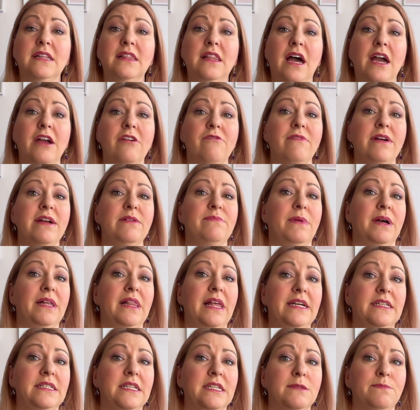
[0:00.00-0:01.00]
like read my
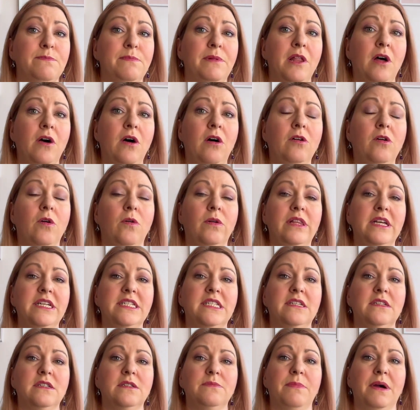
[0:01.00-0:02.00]
latest blog or
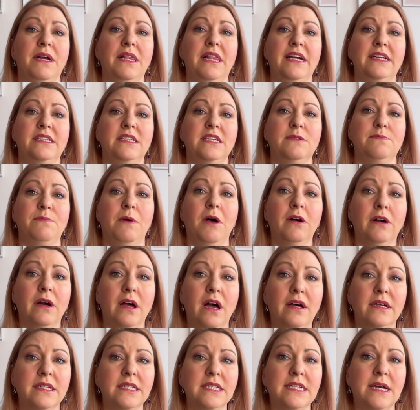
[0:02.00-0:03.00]
listen to my latest
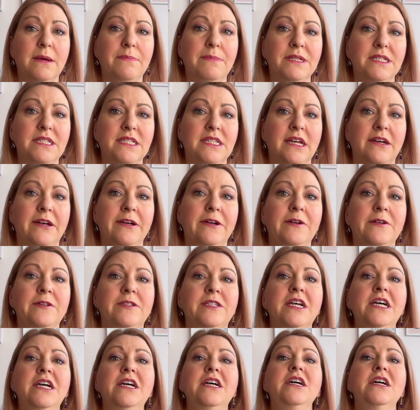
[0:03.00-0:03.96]
podcast episode.